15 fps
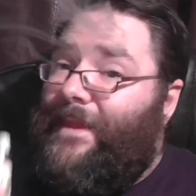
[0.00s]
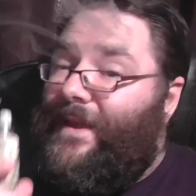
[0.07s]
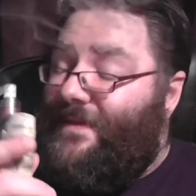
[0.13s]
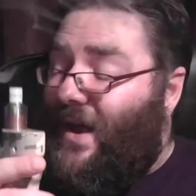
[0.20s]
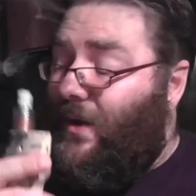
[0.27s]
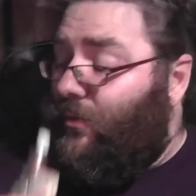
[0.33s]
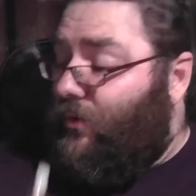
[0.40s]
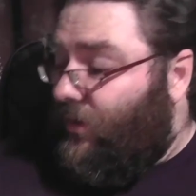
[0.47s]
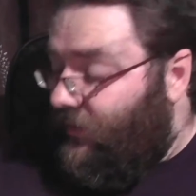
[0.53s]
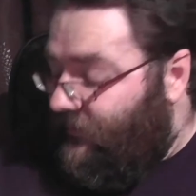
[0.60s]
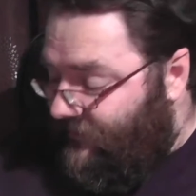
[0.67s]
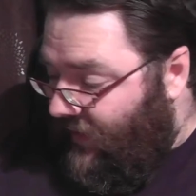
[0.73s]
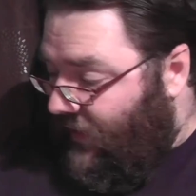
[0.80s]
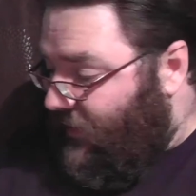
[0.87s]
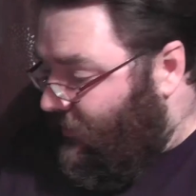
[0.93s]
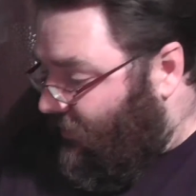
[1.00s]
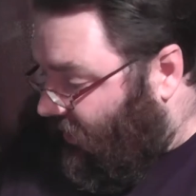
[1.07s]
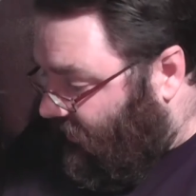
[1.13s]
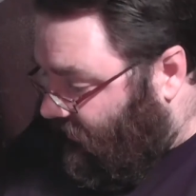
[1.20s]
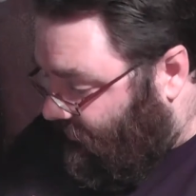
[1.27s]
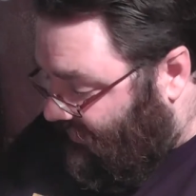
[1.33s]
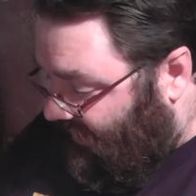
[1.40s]
That one could very
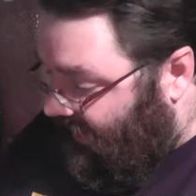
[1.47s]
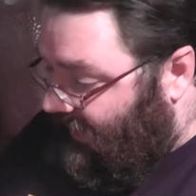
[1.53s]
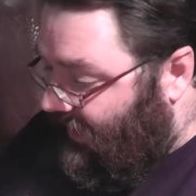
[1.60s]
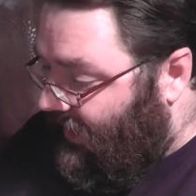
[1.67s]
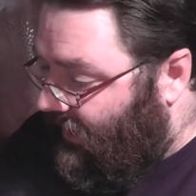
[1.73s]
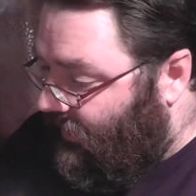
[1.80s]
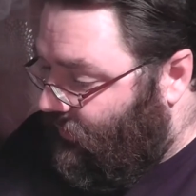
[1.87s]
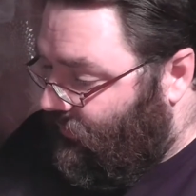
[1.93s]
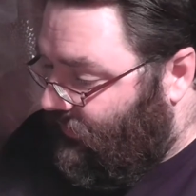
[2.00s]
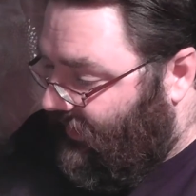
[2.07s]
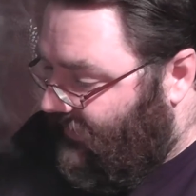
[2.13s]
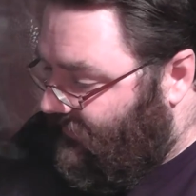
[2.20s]
much be an all-day